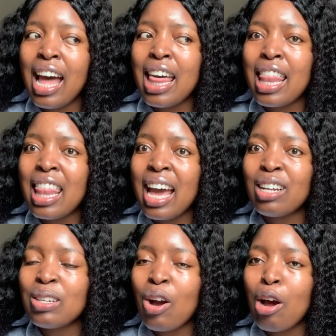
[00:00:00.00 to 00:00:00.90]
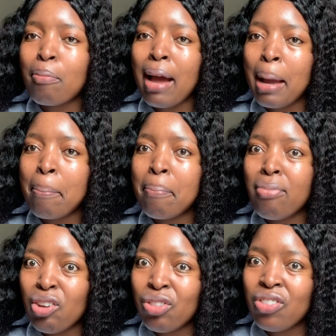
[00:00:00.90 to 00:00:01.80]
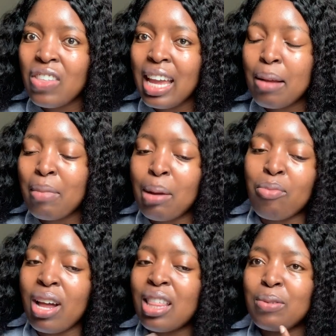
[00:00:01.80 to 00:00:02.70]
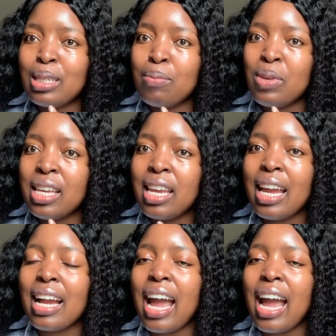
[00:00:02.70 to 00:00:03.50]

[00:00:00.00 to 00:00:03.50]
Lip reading: that on my birthday my brother was speaking